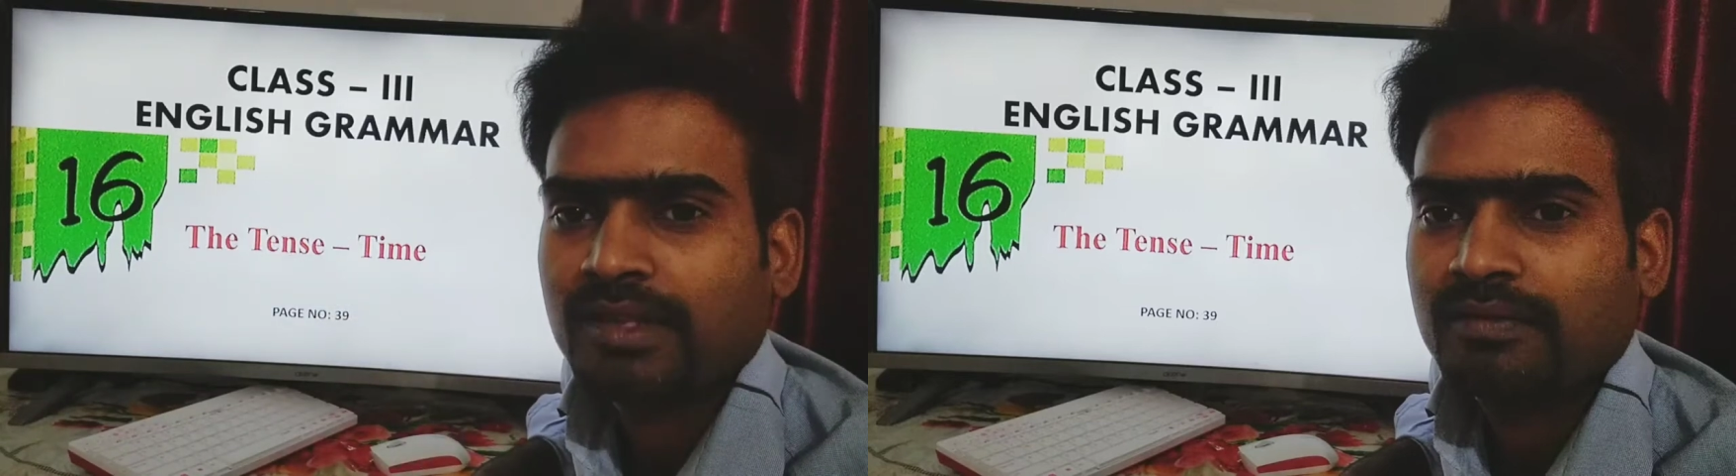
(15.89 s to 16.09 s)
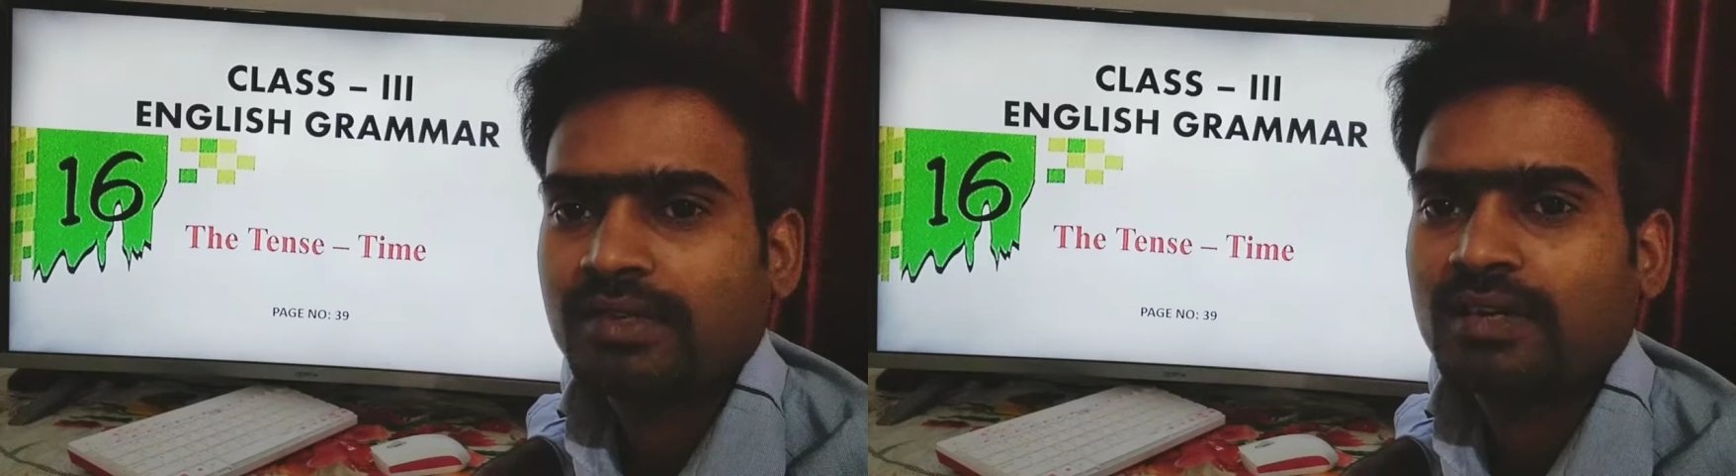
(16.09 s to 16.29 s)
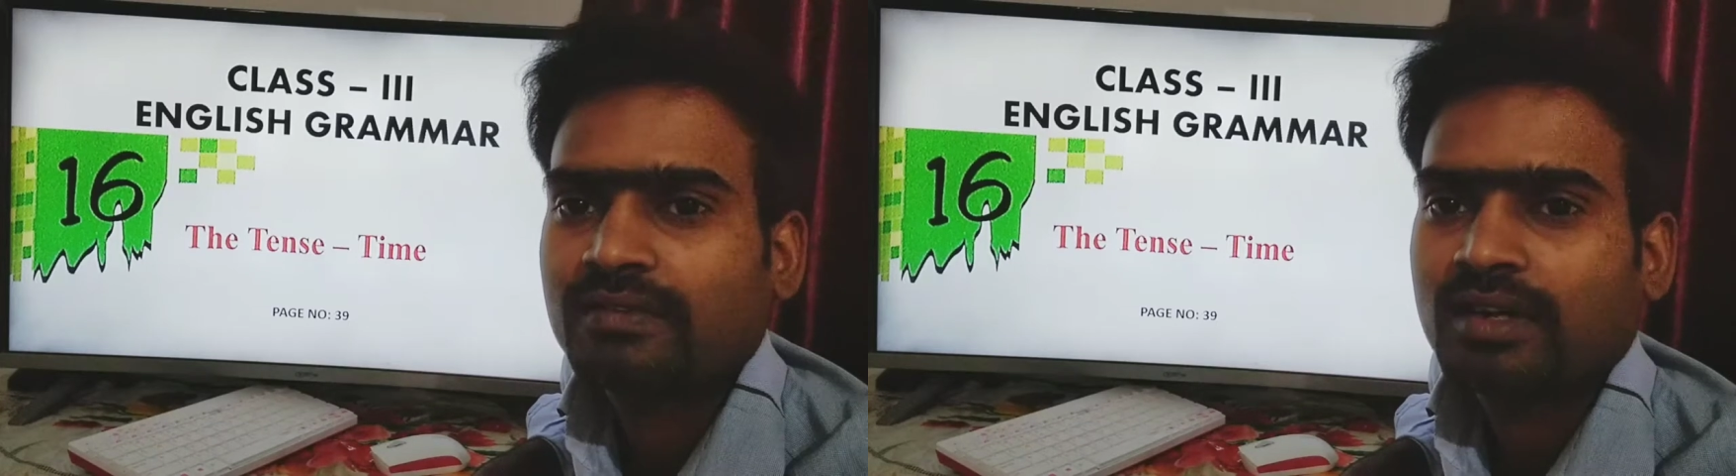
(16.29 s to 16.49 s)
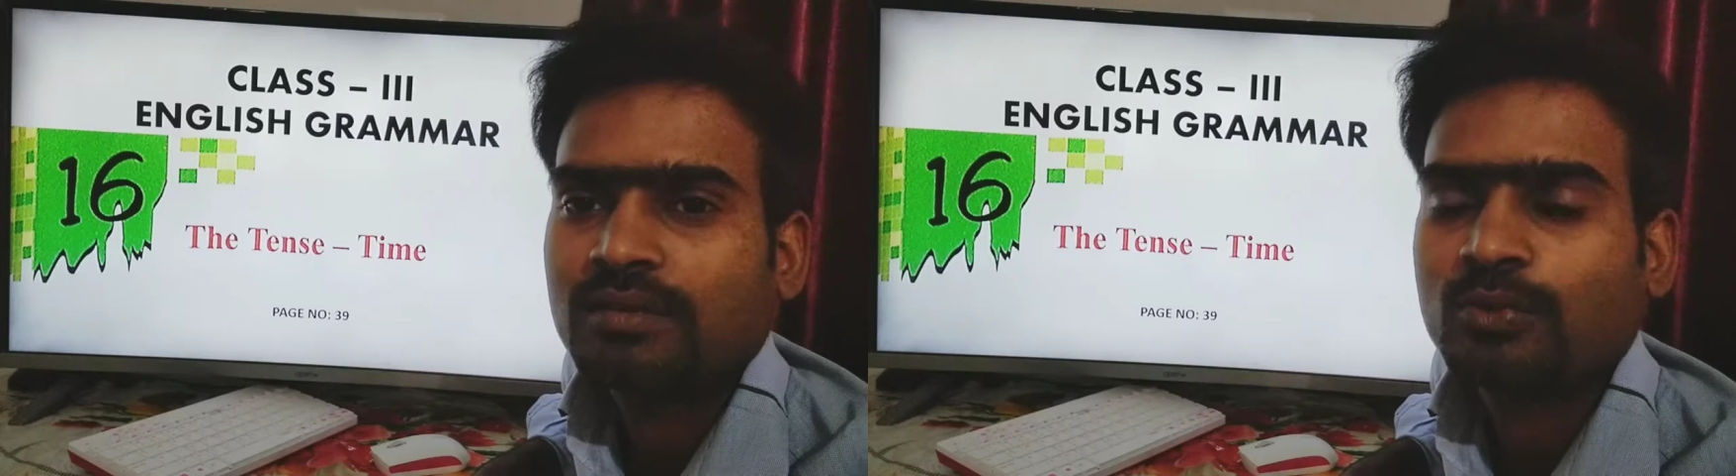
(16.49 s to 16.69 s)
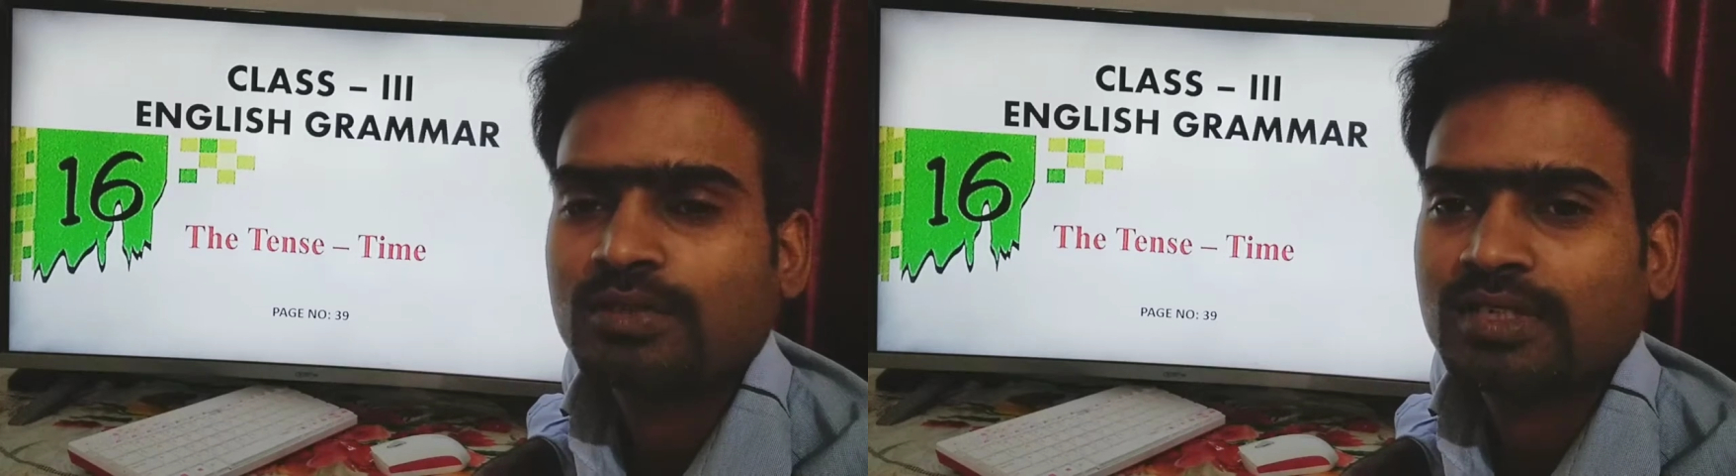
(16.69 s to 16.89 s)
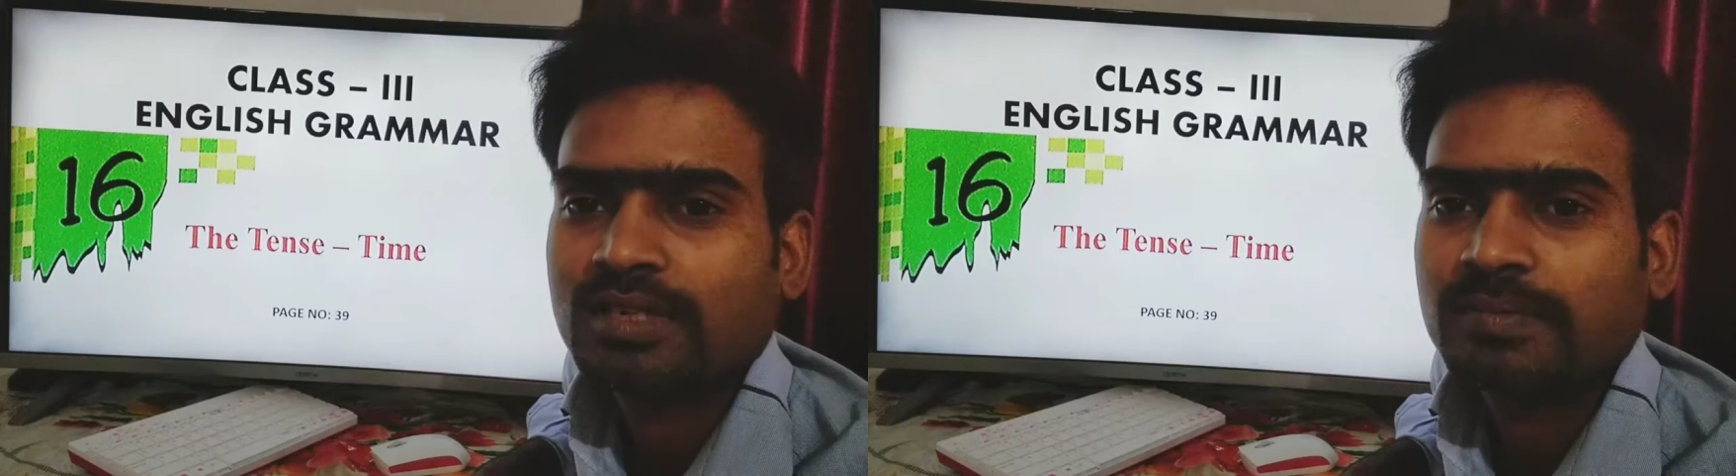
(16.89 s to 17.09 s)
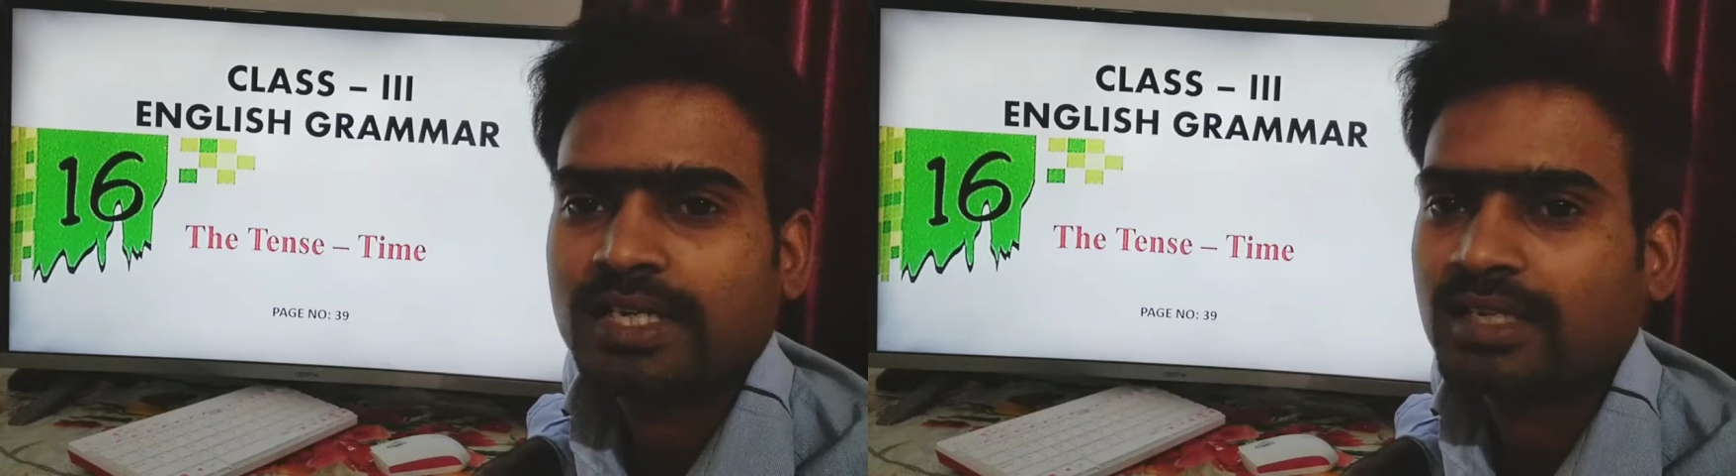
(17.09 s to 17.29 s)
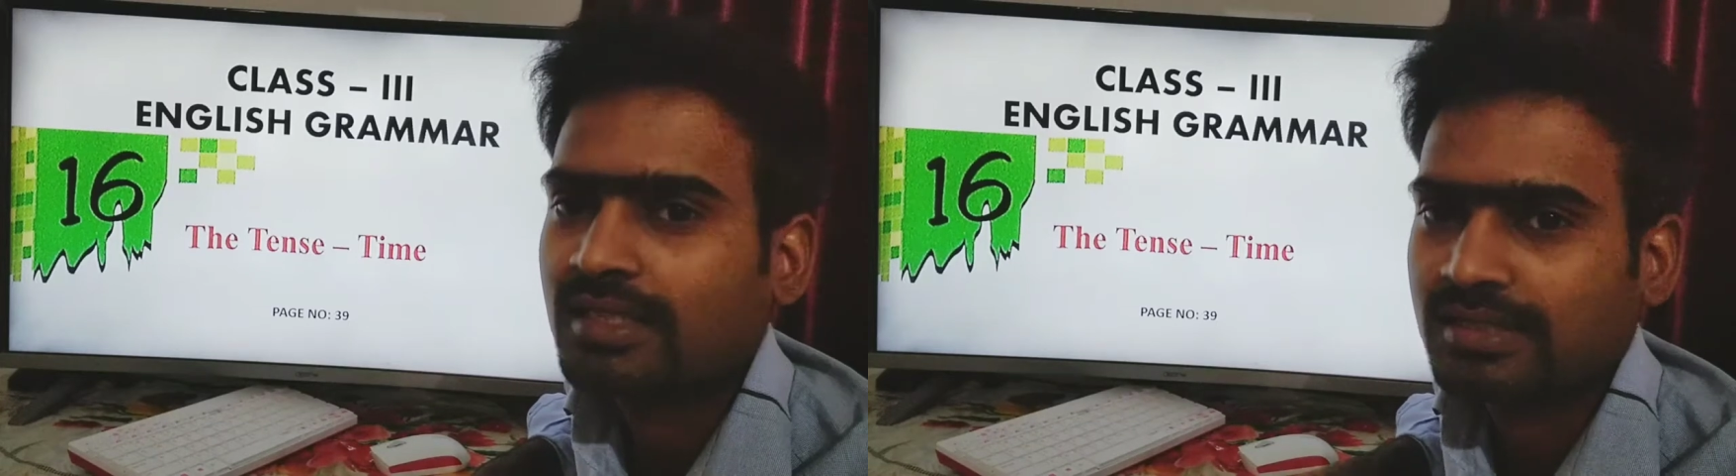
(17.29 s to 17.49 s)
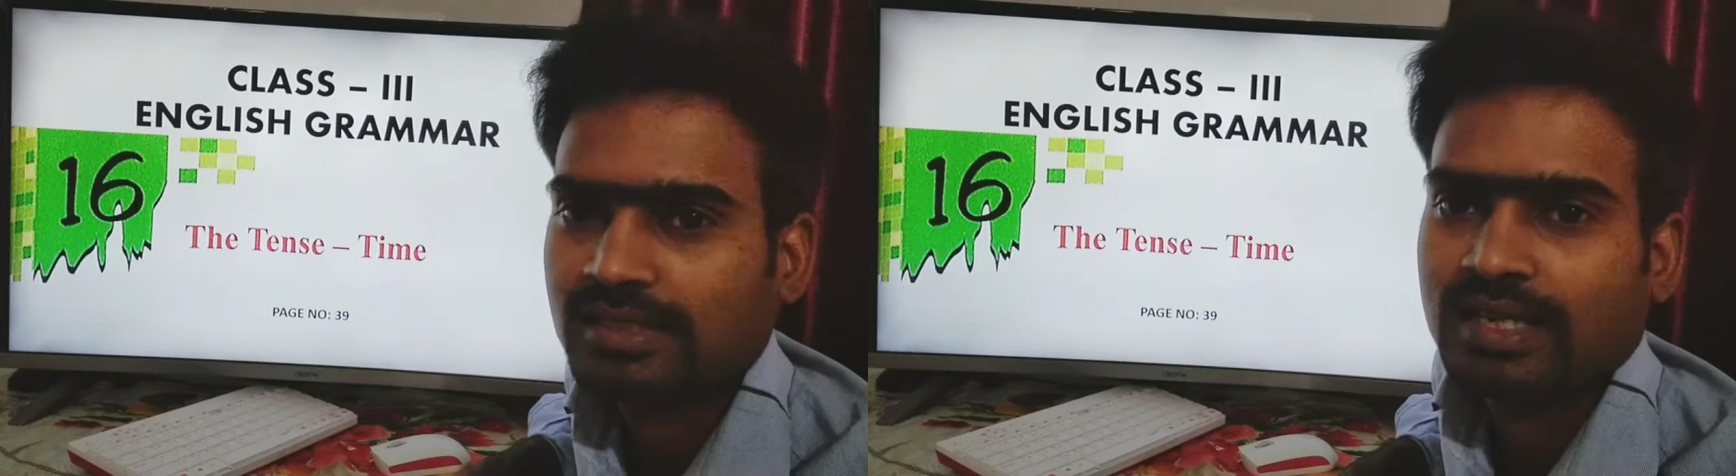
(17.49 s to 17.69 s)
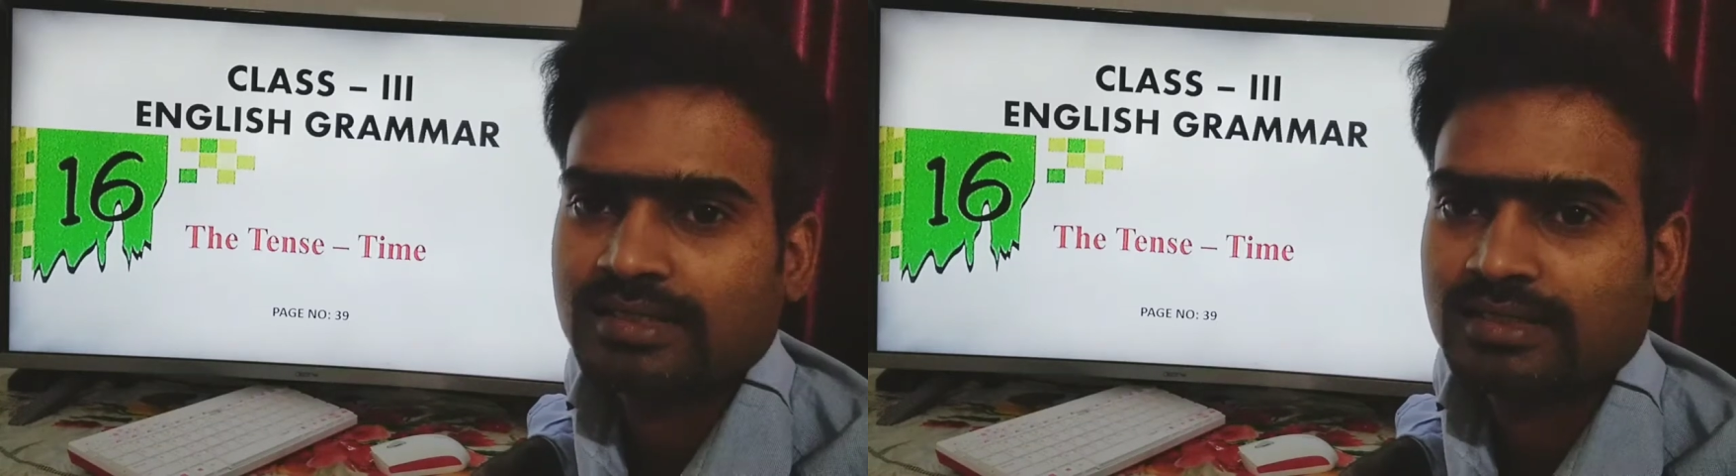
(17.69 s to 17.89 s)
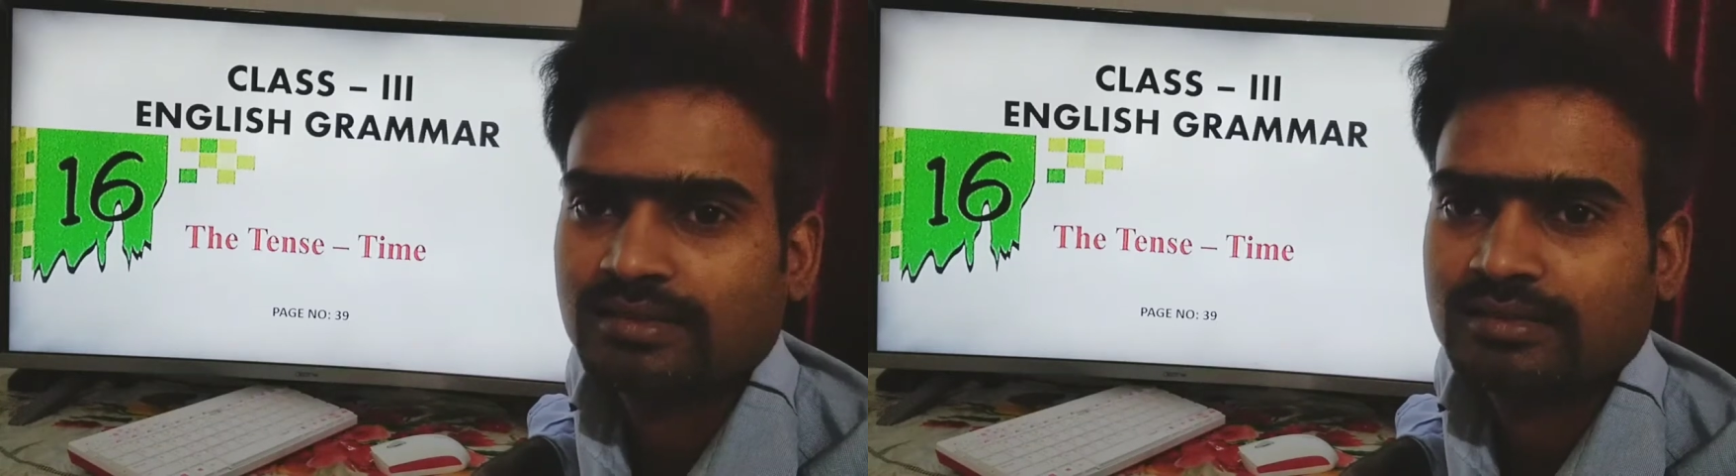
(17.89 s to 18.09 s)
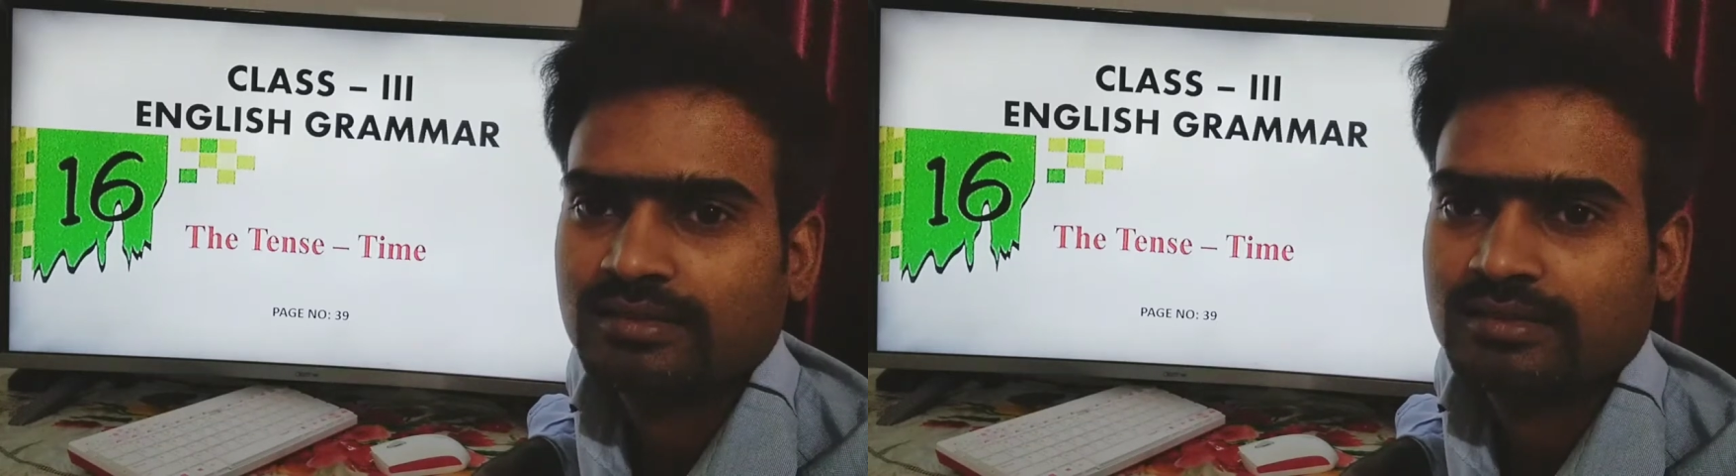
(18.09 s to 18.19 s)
We have almost completed this lesson